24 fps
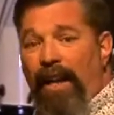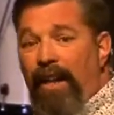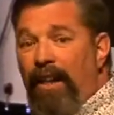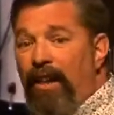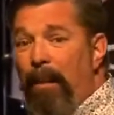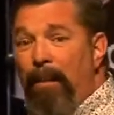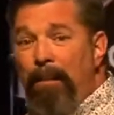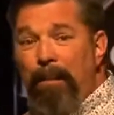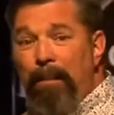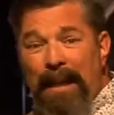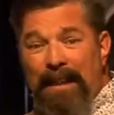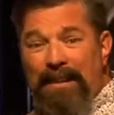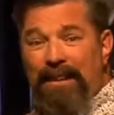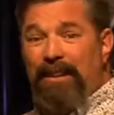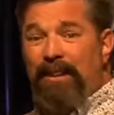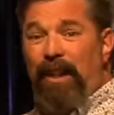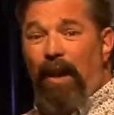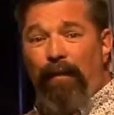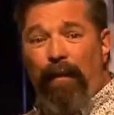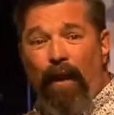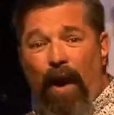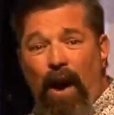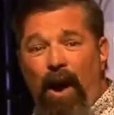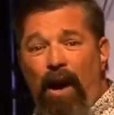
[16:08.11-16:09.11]
In the midst
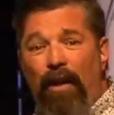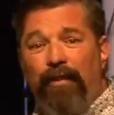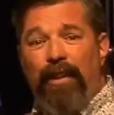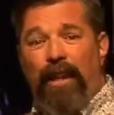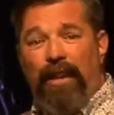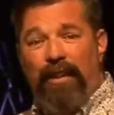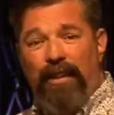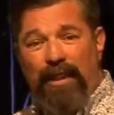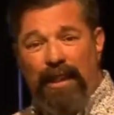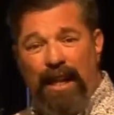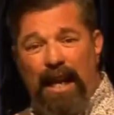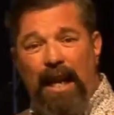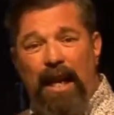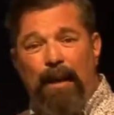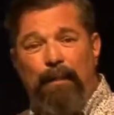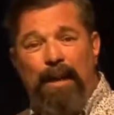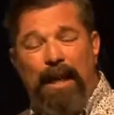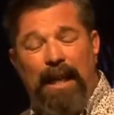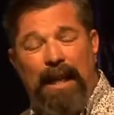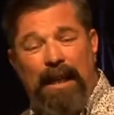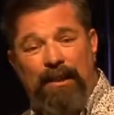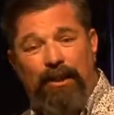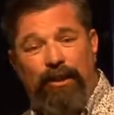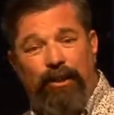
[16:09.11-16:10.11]
of all that the
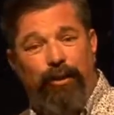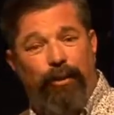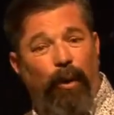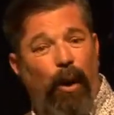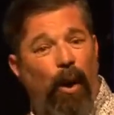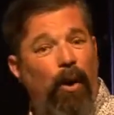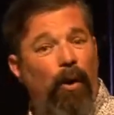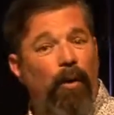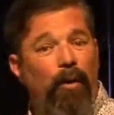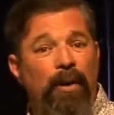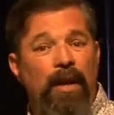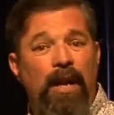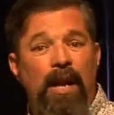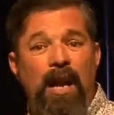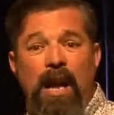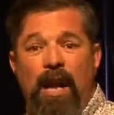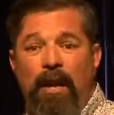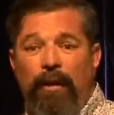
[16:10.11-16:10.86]
enemy has thrown,